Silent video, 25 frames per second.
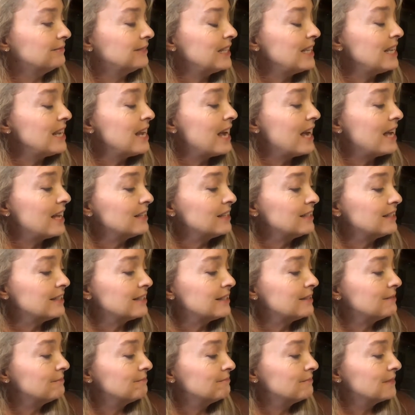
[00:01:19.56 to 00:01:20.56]

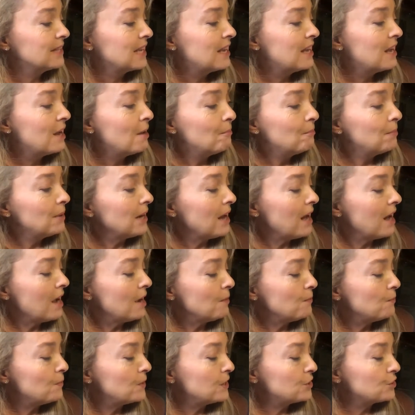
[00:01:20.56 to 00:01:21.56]
"Yes, but
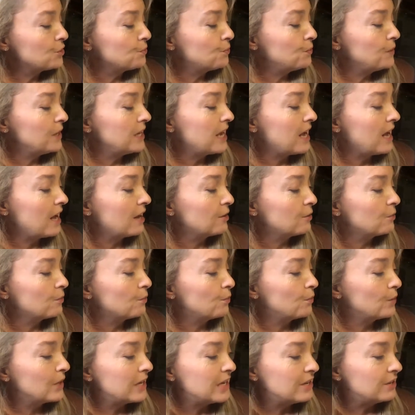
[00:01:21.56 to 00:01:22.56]
I wish we had a
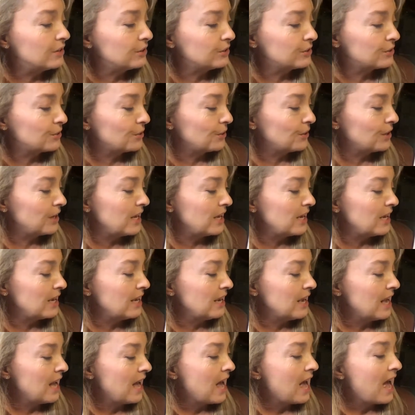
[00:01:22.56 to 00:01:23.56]
real
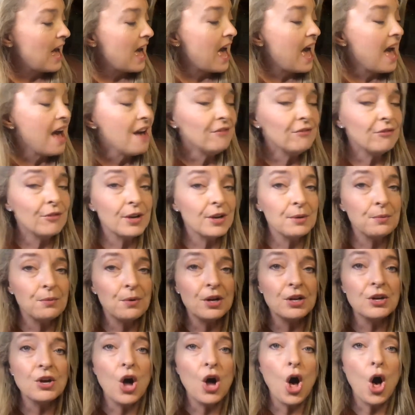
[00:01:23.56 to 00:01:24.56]
turkey.
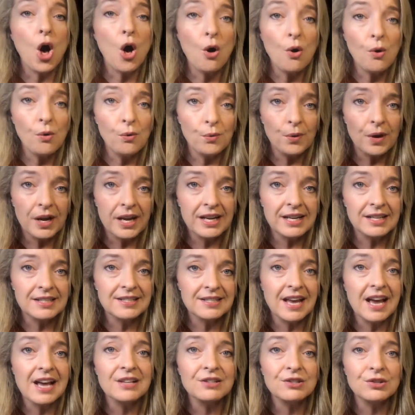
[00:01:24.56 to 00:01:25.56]
Everyone always
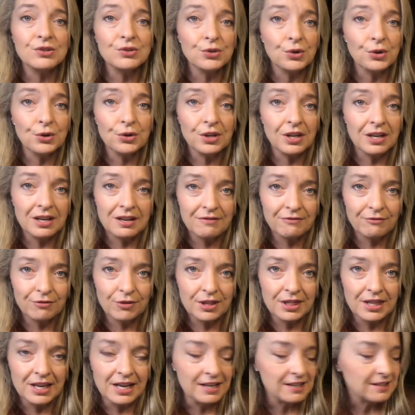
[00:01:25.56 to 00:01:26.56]
has turkey for
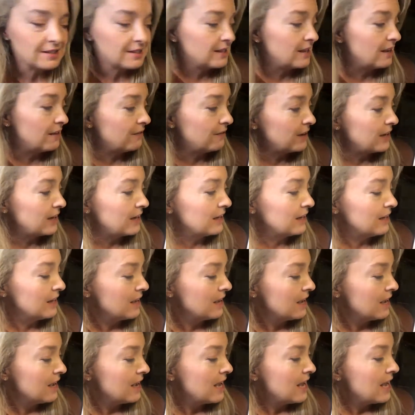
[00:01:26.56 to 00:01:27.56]
Thanksgiving.
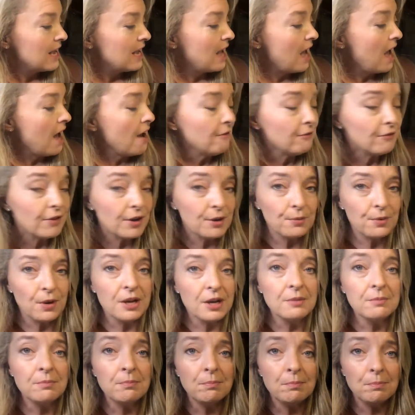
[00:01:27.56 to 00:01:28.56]

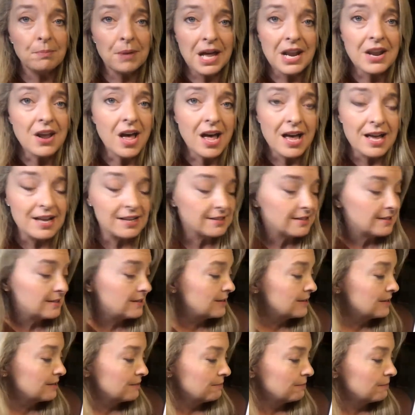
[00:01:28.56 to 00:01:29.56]
Everyone but
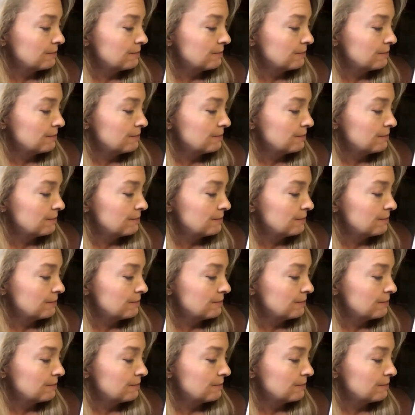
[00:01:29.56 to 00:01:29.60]
us."